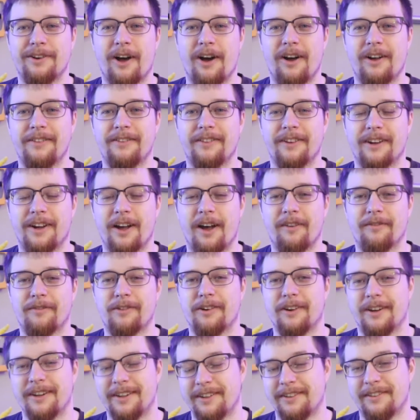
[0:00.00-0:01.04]
on the
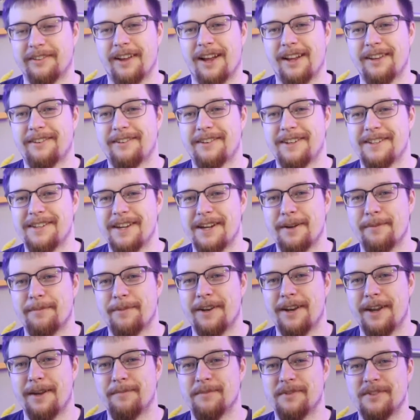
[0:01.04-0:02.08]
cover and decides to take up the
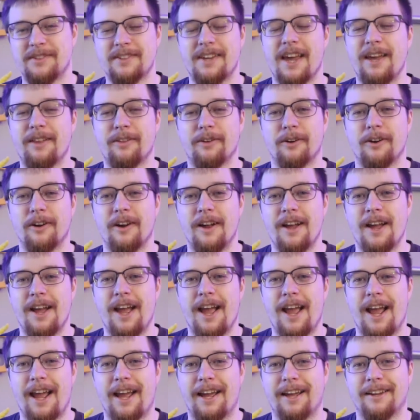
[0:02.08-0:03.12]
name Scalar
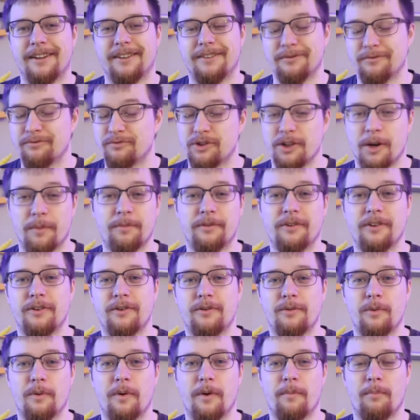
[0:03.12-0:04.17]
and jumps
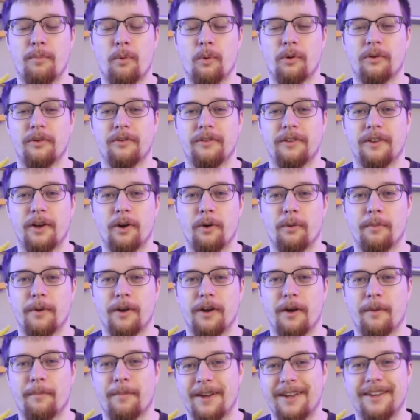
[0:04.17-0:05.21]
into a portal that
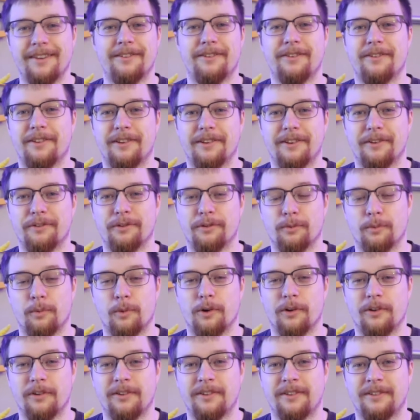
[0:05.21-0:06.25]
opened up into the lizard
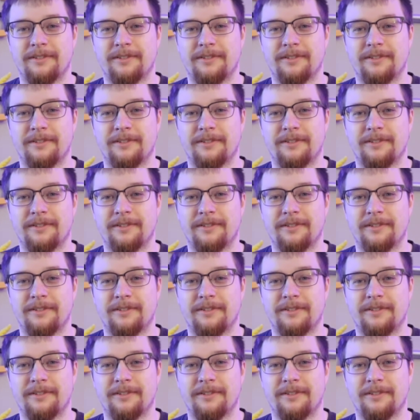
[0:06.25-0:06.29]
world.